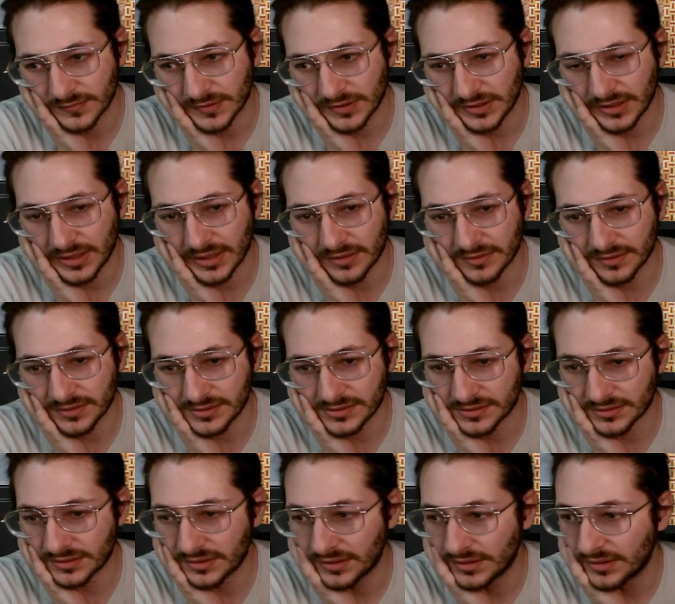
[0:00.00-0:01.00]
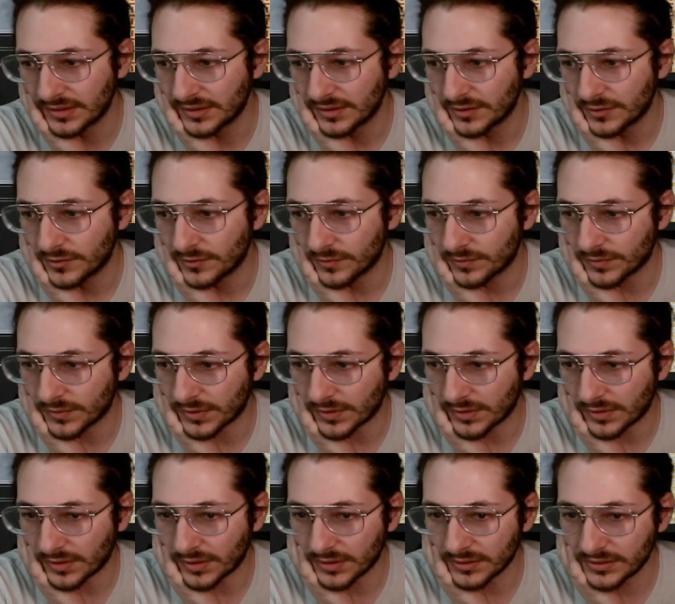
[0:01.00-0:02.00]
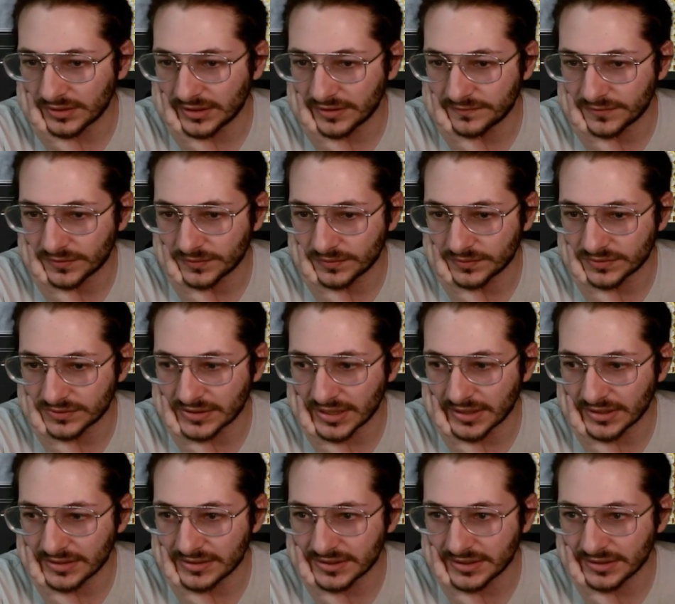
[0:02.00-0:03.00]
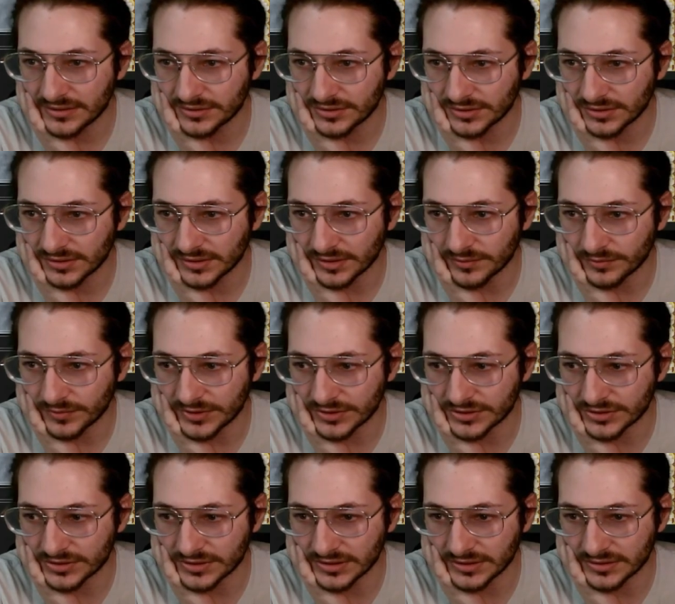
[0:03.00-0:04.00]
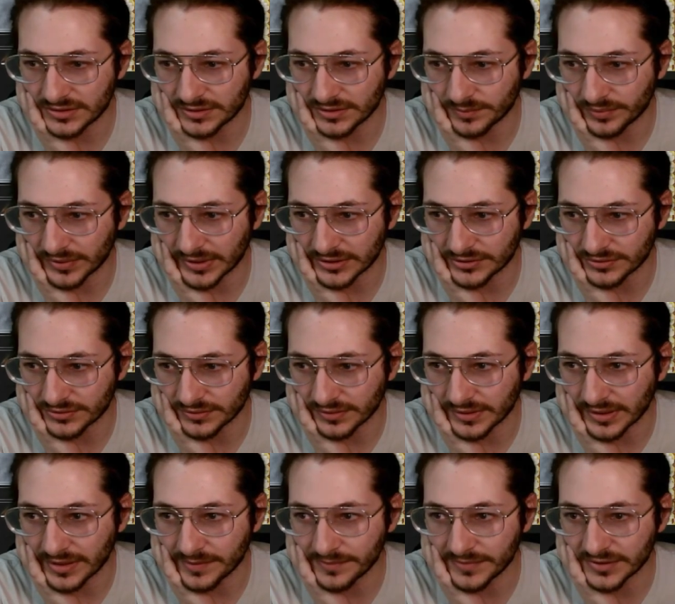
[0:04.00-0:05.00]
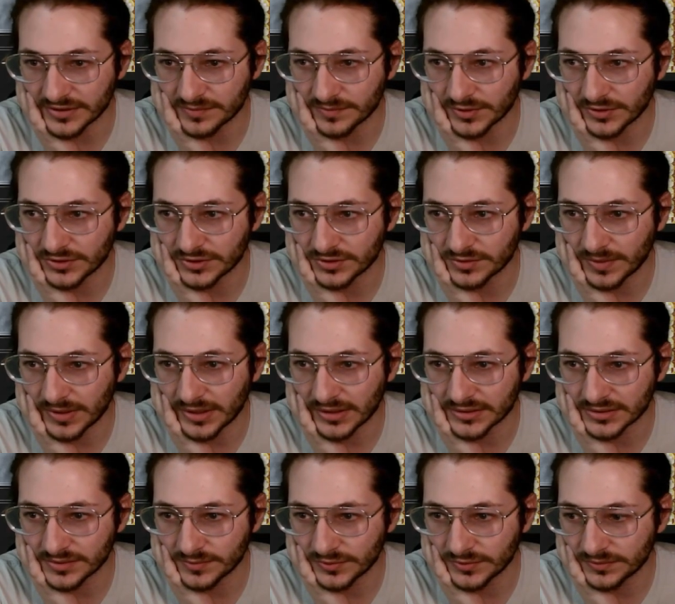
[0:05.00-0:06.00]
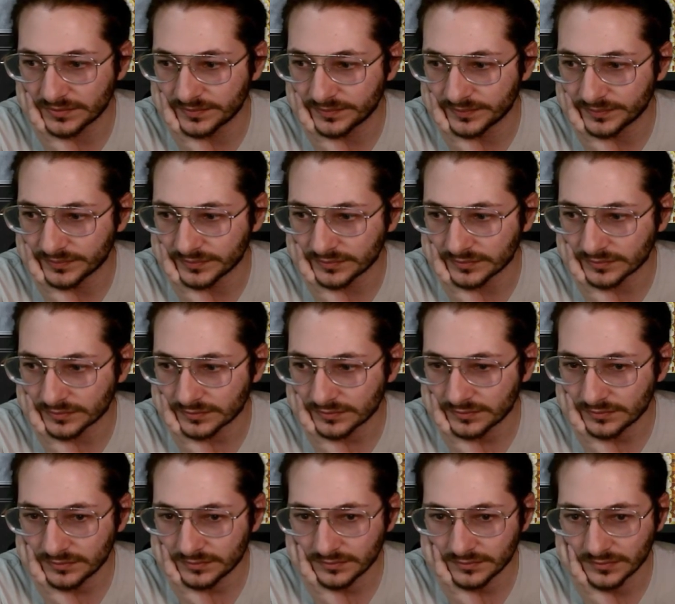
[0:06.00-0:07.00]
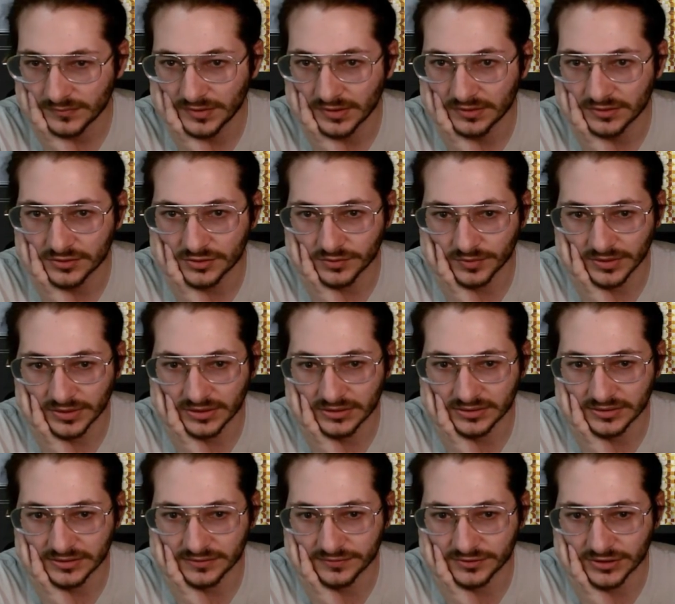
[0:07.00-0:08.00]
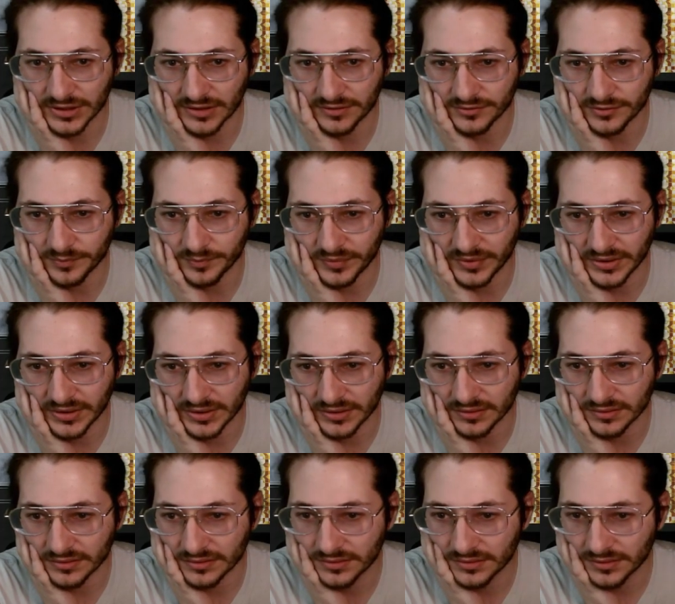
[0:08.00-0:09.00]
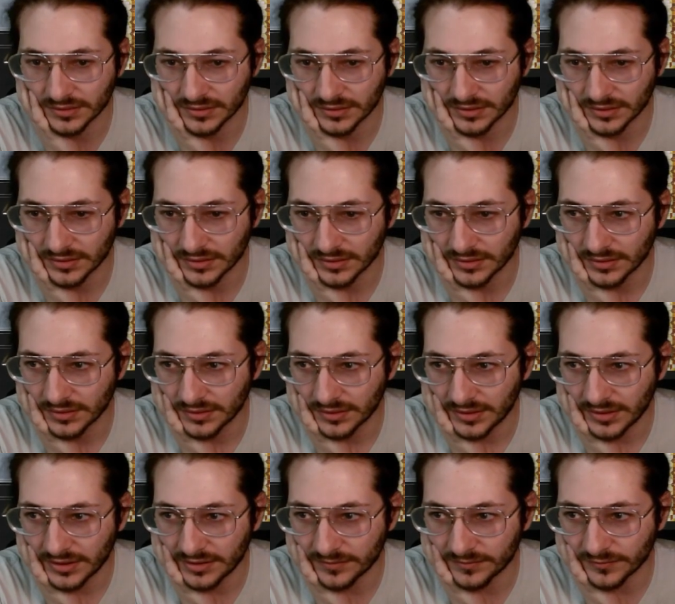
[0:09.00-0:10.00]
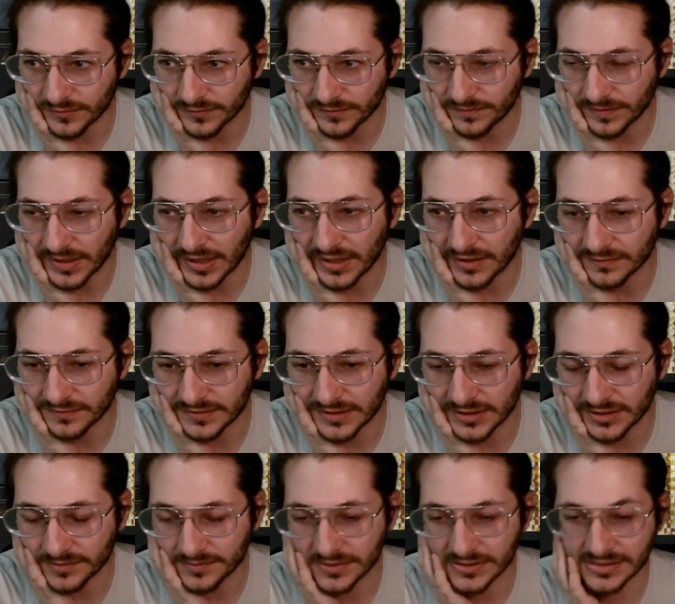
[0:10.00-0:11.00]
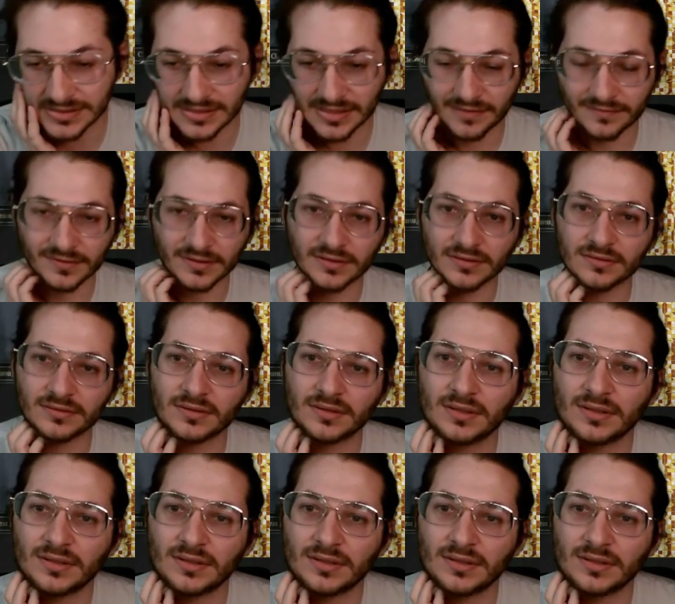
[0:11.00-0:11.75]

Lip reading: Yeah, our life total's not in danger, and we just need to pressure them as much as possible. So we're gonna leave Chandra be. Hit him 5, take him to 7.